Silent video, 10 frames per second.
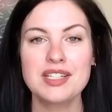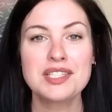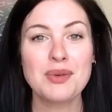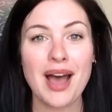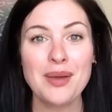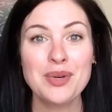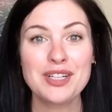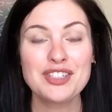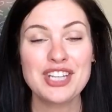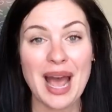So I
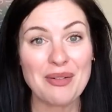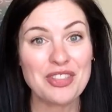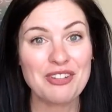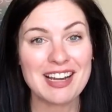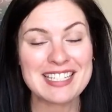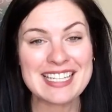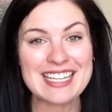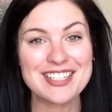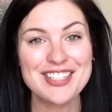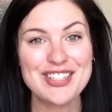will chat with you guys
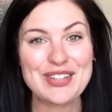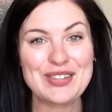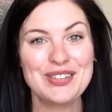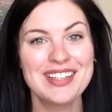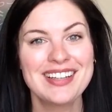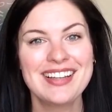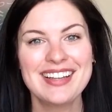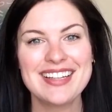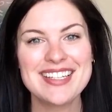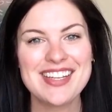again soon.
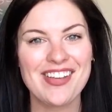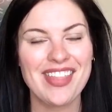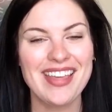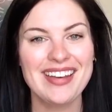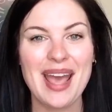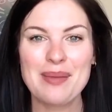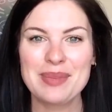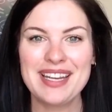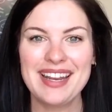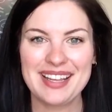Until then,
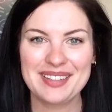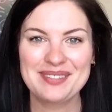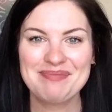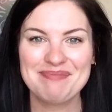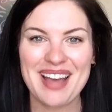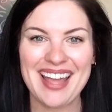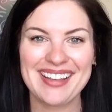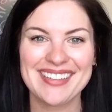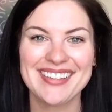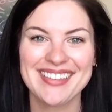happy knitting. Bye.